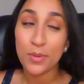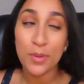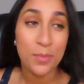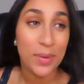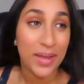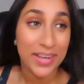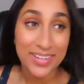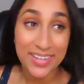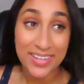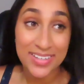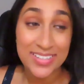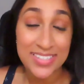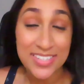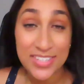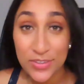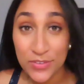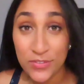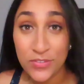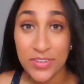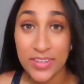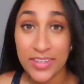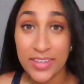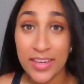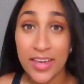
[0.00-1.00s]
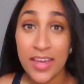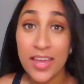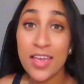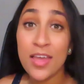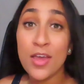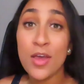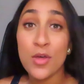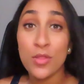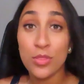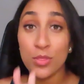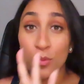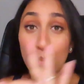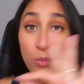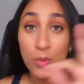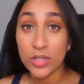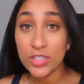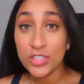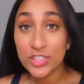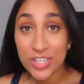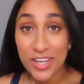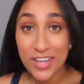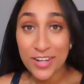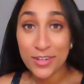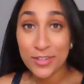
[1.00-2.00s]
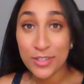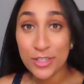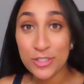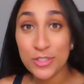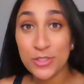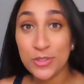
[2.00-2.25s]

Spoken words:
Rebeccah TV, the one channel on